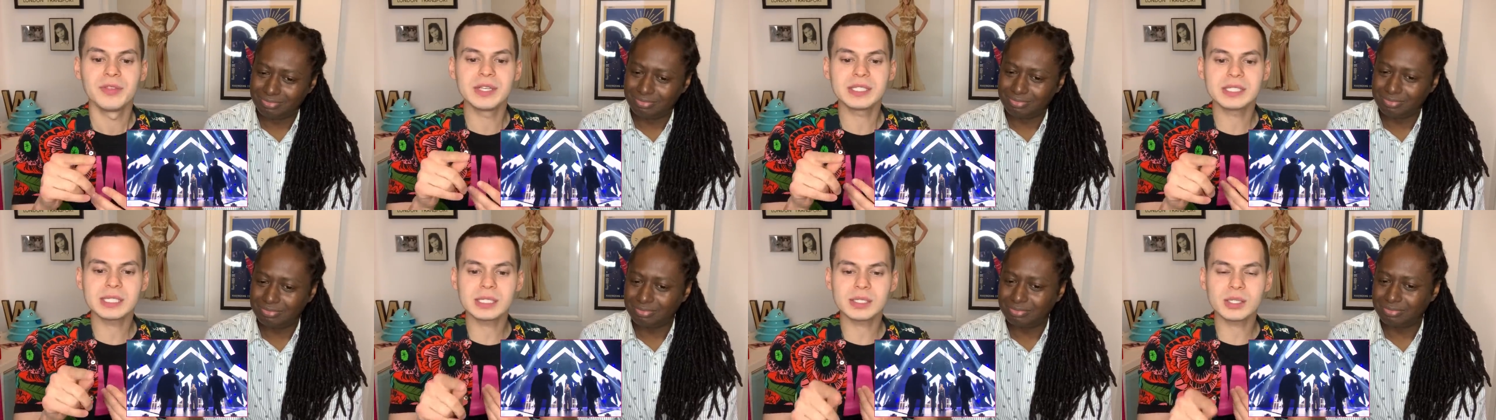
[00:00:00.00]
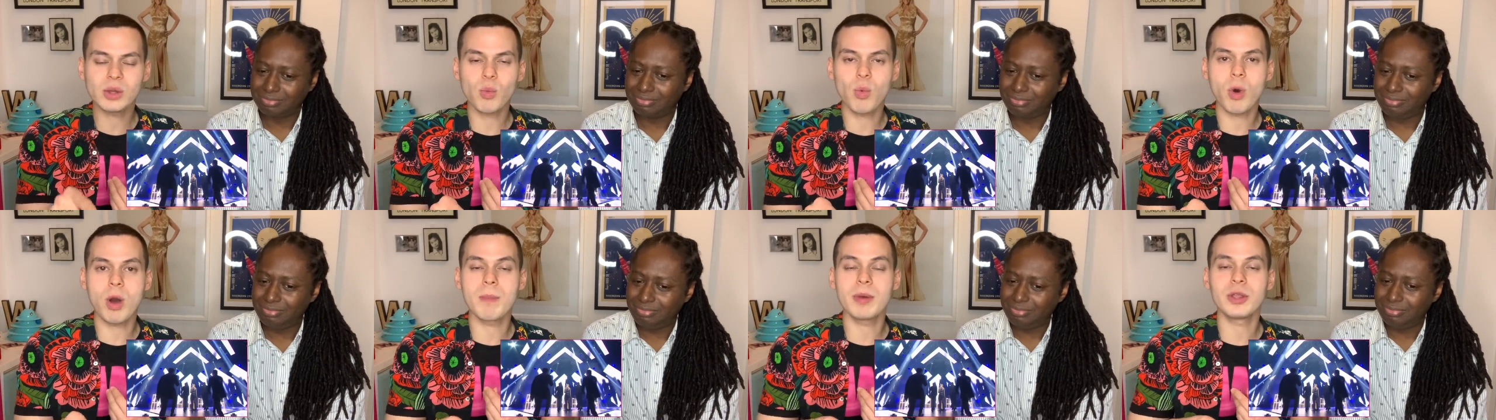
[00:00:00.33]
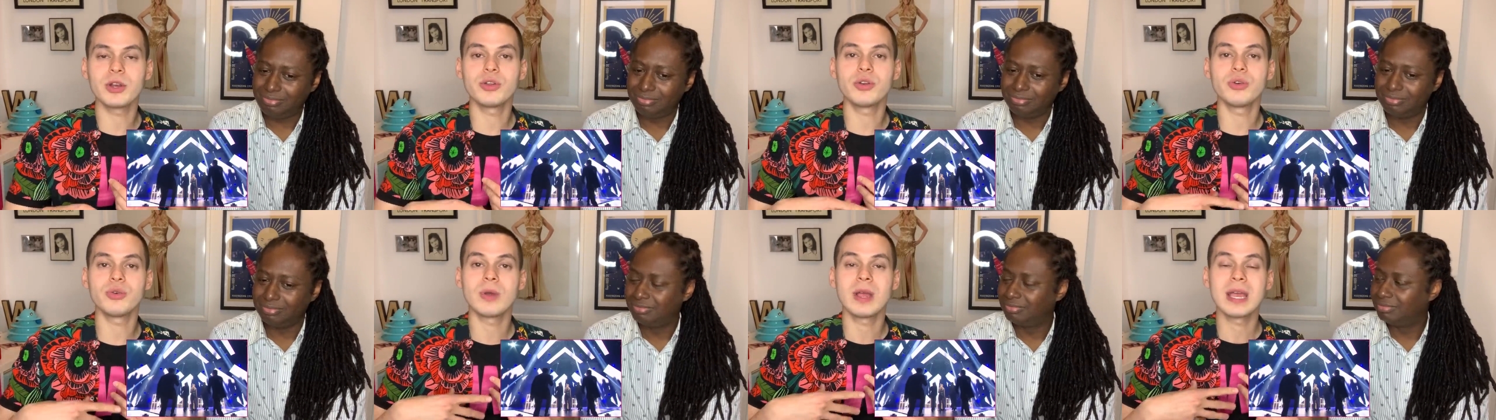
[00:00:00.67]
Speaker 1: This is a
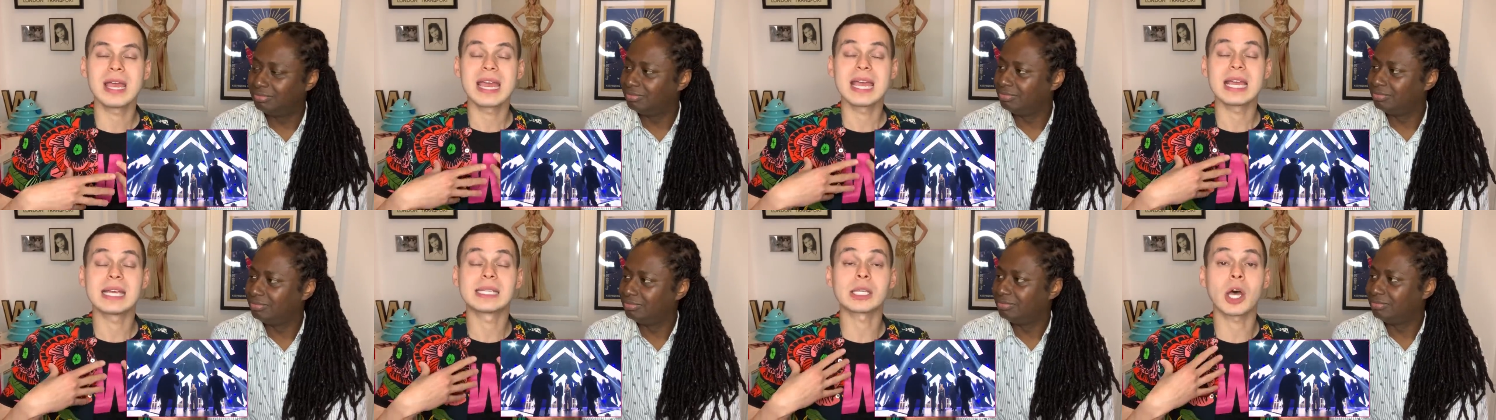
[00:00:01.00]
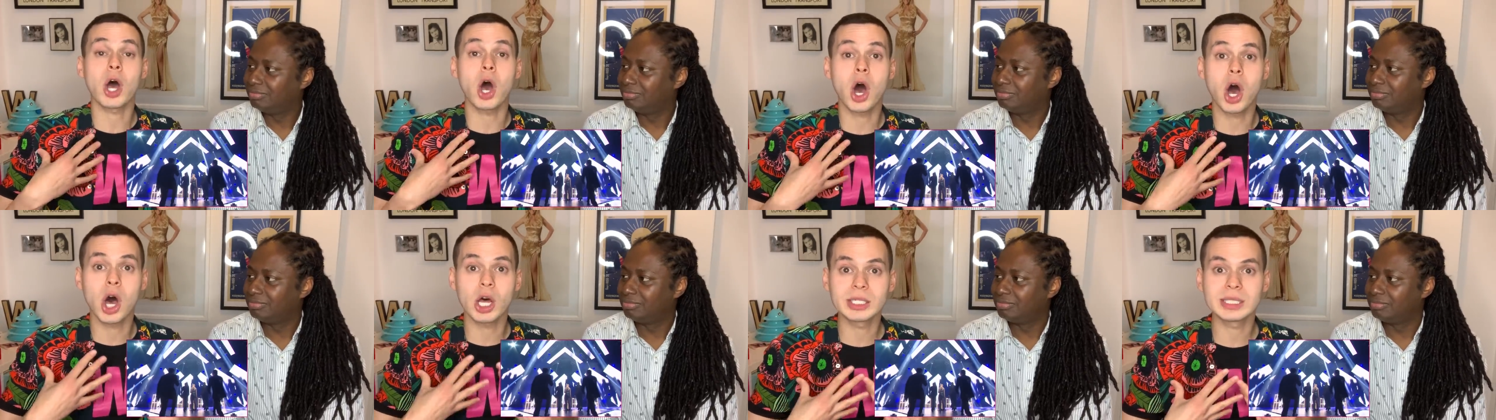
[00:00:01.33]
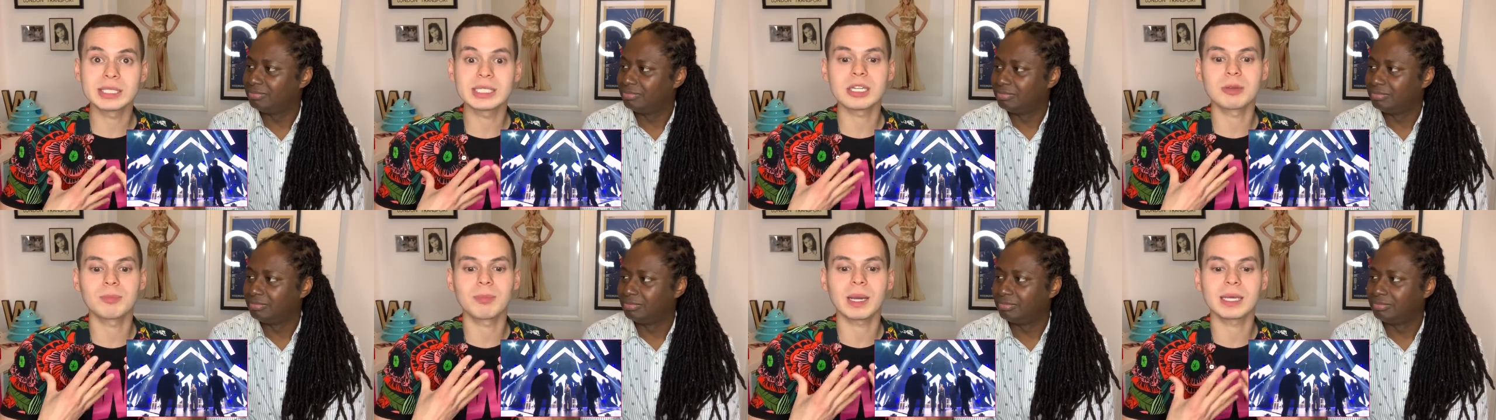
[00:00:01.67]
woman who is
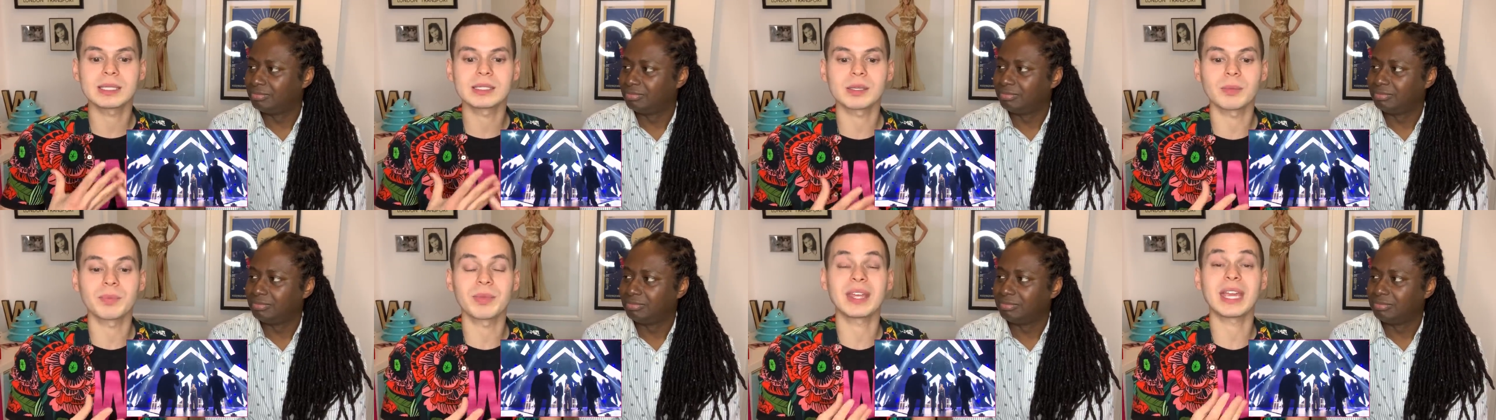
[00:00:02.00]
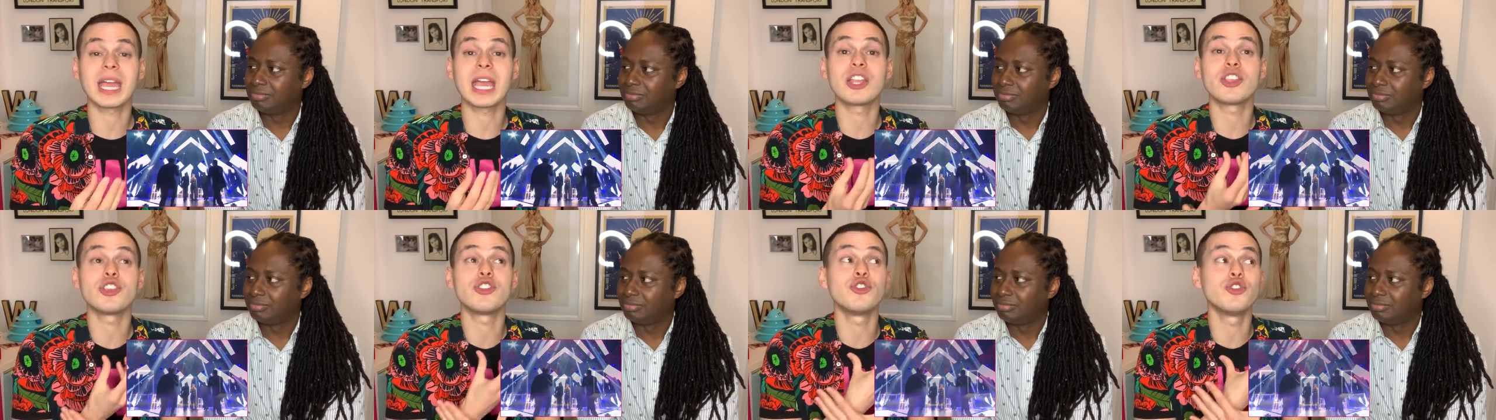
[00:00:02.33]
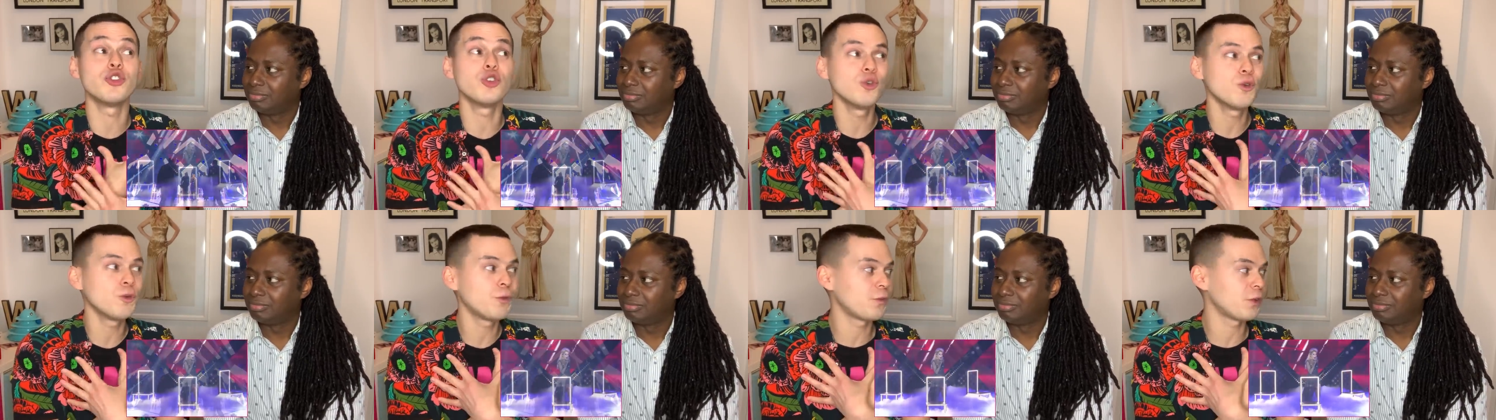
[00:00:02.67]
haunted by something,
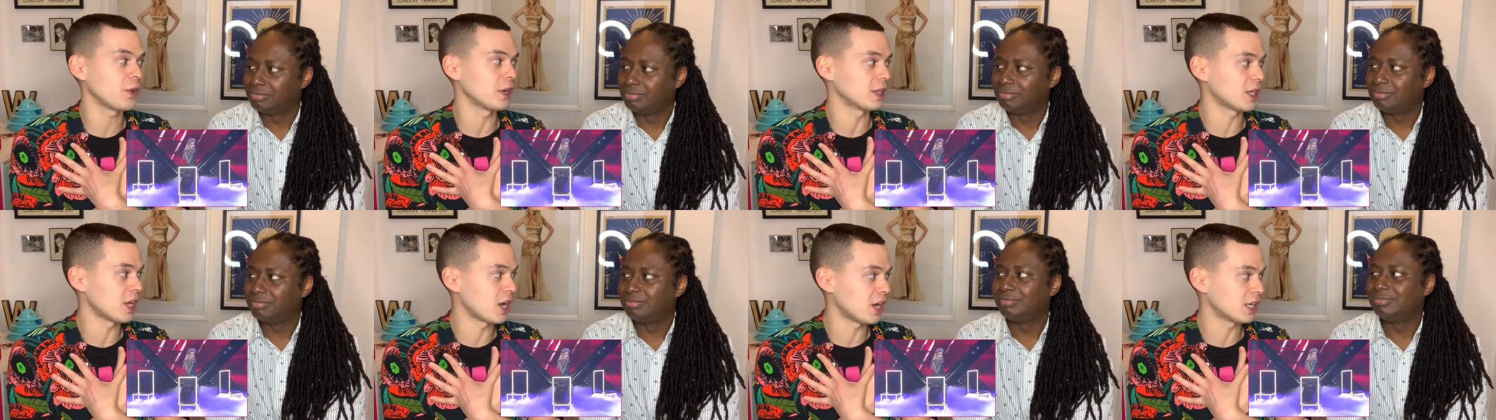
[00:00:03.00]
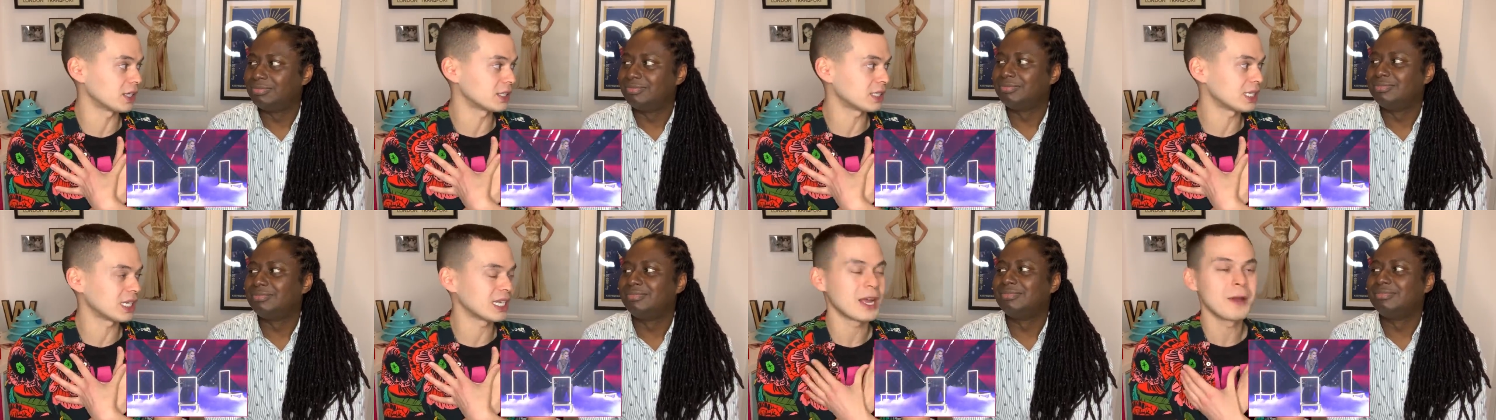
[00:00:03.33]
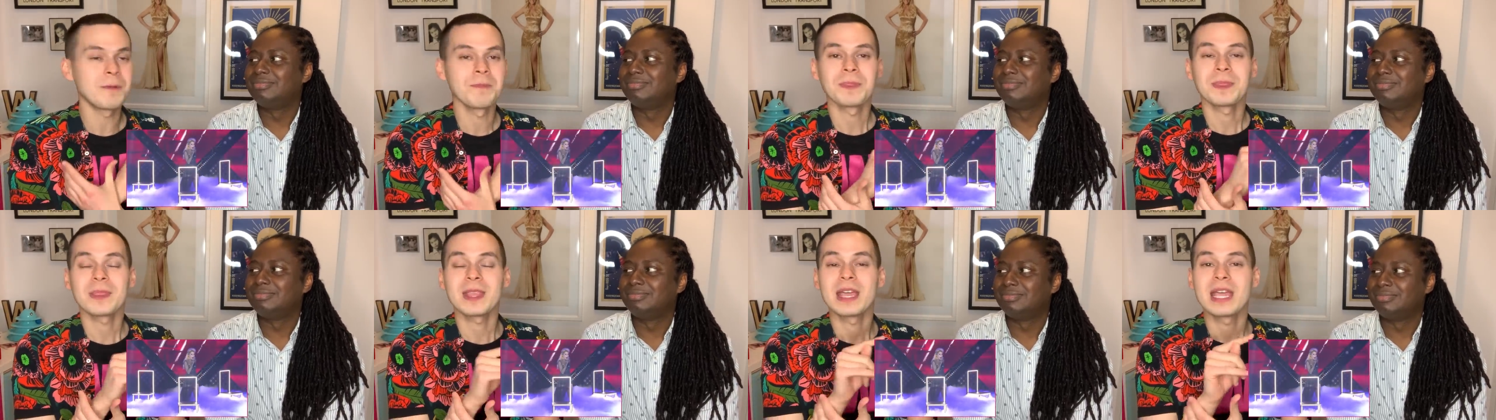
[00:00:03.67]
and you feel
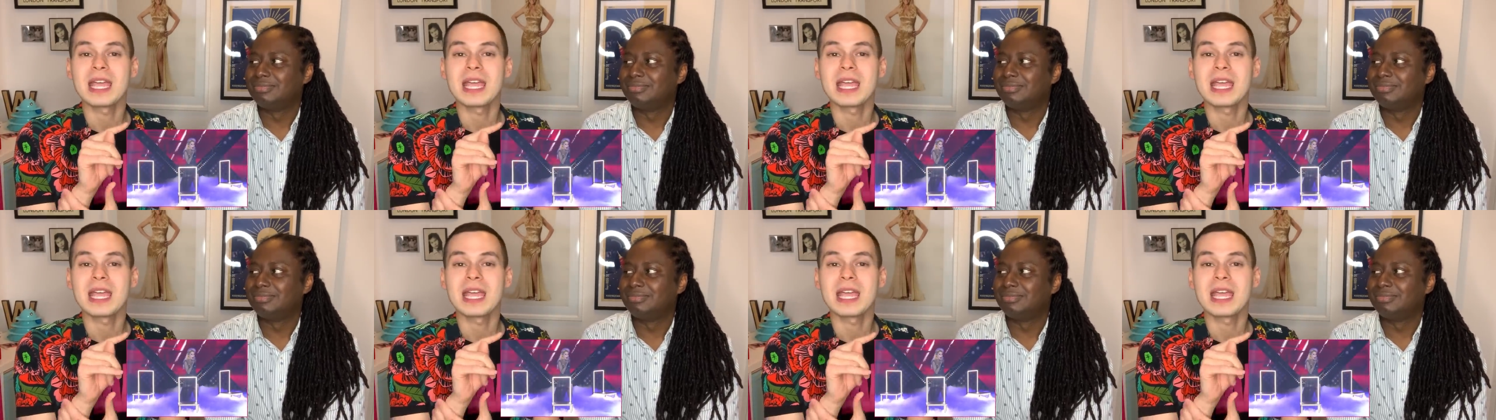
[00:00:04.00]
haunted.